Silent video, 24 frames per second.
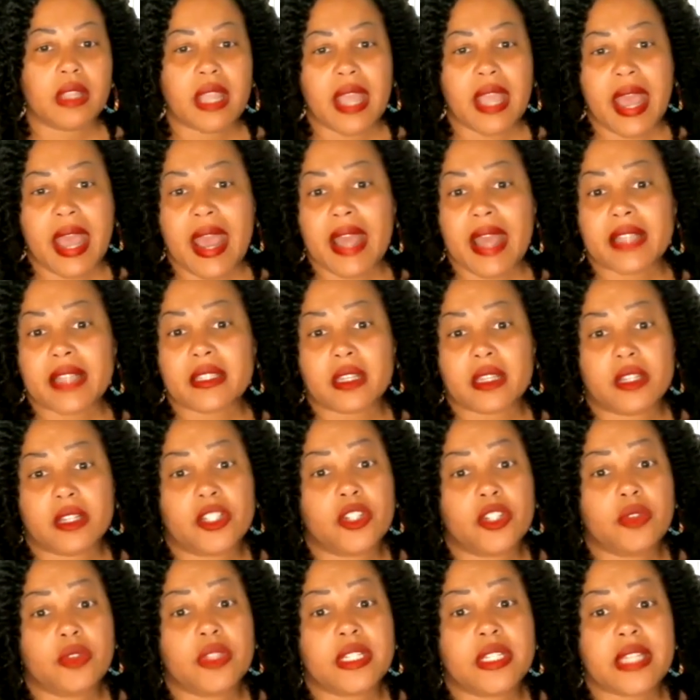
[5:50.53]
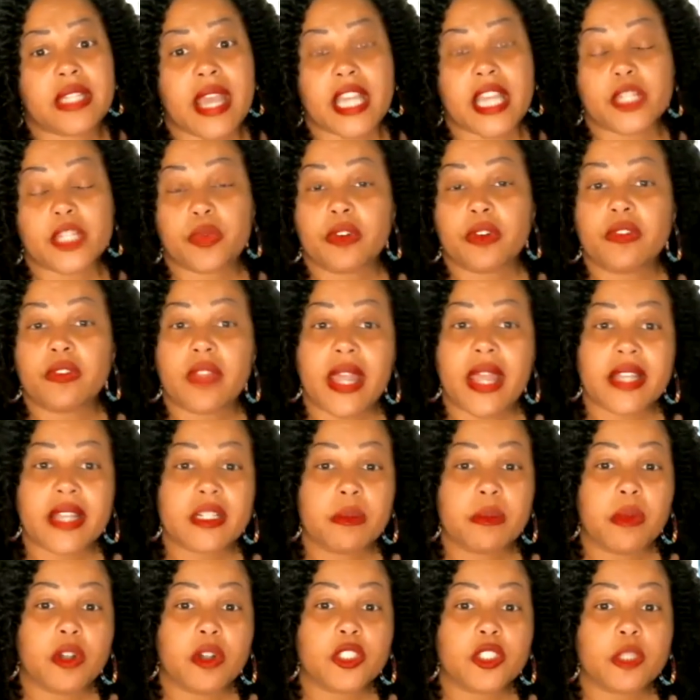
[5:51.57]
Ask, do the text
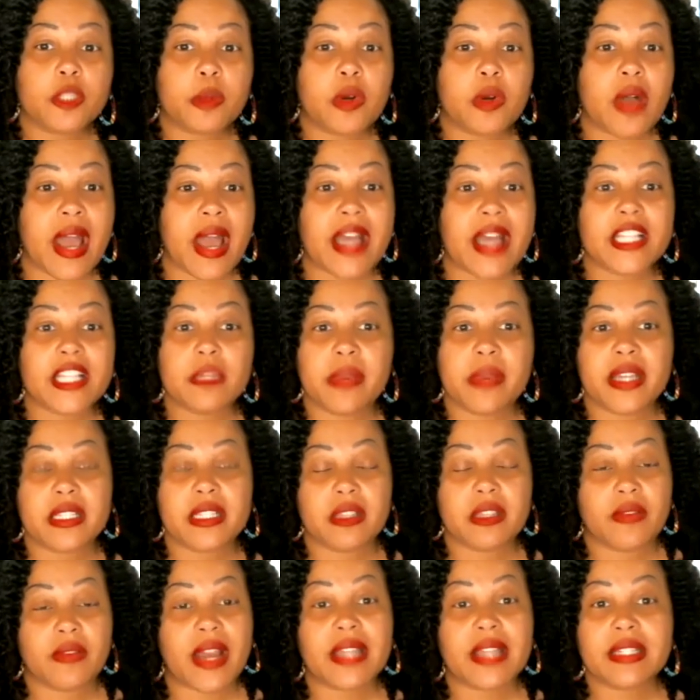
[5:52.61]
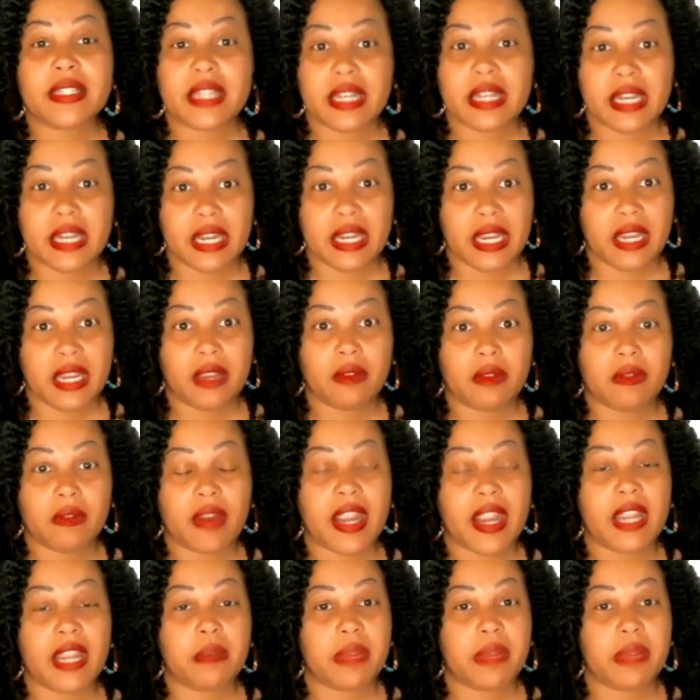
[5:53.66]
reflect multiple aspects of identity,
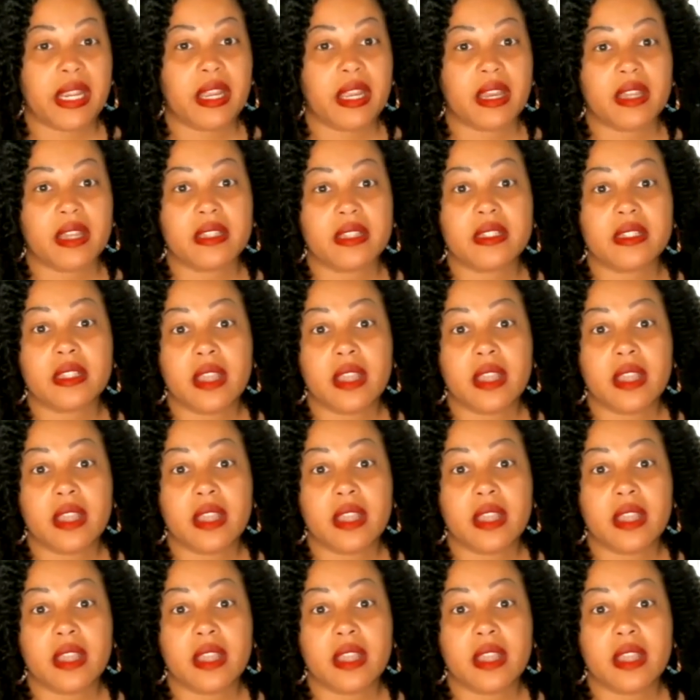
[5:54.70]
right? Because